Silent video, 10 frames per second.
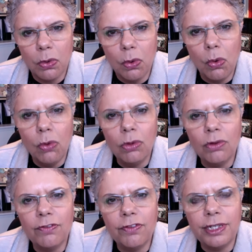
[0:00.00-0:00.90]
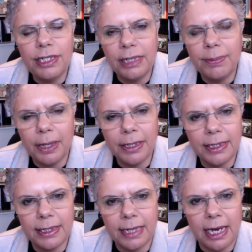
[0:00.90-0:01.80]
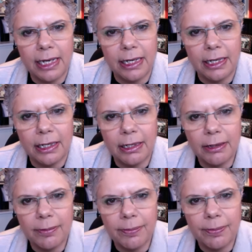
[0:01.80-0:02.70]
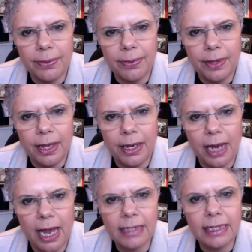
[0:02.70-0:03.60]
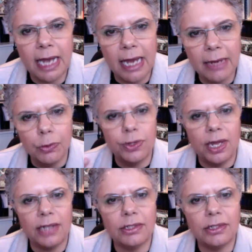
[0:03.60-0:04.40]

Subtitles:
all of the deep understanding that has enabled that